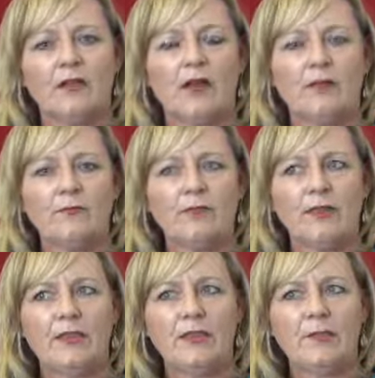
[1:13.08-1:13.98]

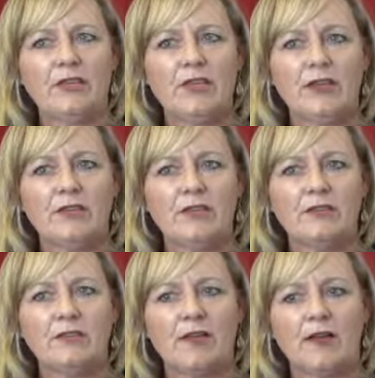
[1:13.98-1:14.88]
I think the big
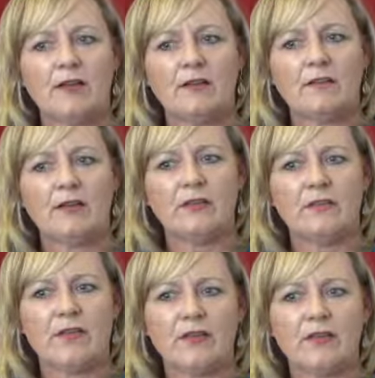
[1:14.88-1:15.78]
challenges are
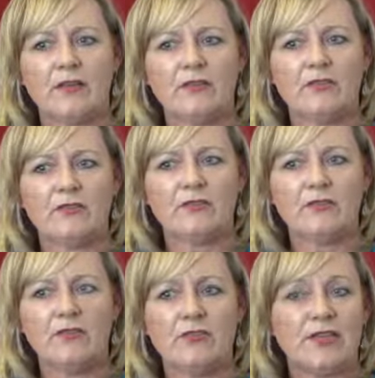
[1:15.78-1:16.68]
the fact that there's just
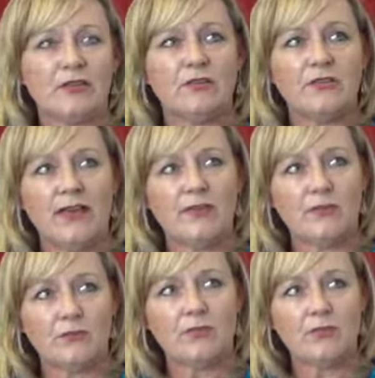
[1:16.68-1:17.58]
new technology out
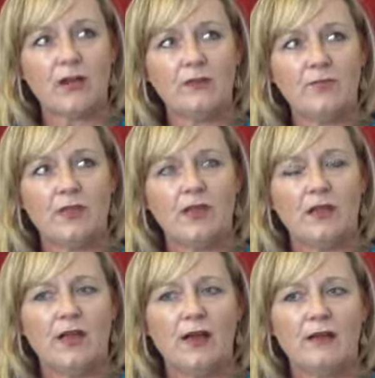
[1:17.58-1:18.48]
there all the time.
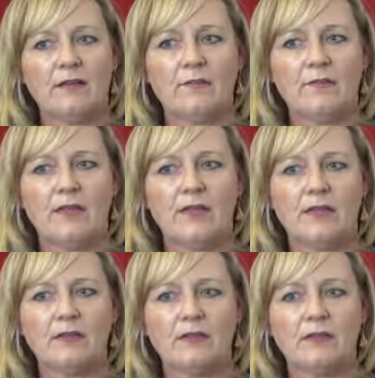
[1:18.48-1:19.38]

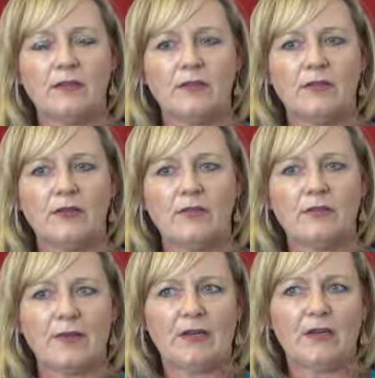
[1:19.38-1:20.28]
There's
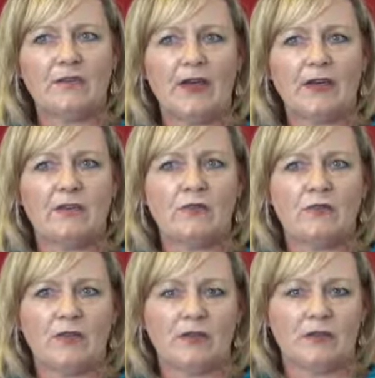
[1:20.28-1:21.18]
been a lot of
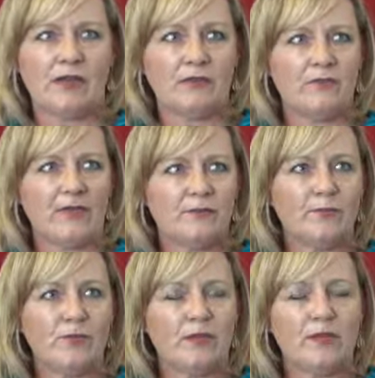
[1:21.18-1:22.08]
articles in the
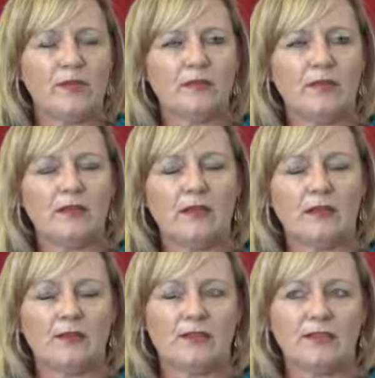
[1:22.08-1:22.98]
recent bulletin,
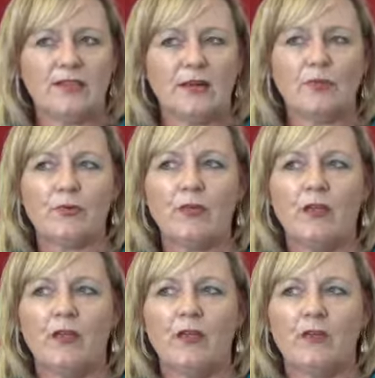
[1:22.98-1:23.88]
for example,
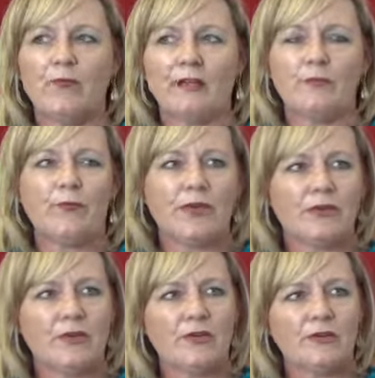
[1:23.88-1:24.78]
around bring
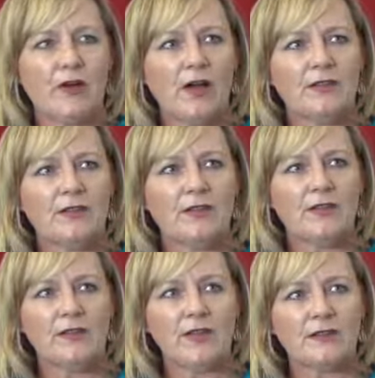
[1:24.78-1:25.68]
your own device, and I
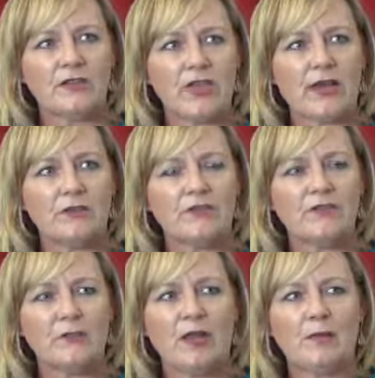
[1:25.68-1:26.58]
think that's a
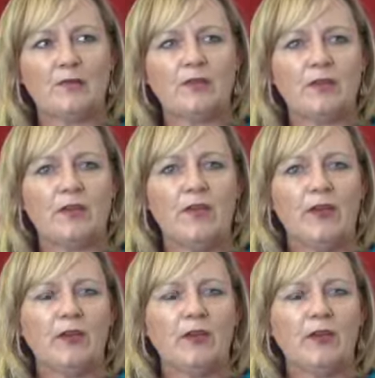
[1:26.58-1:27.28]
challenge for people to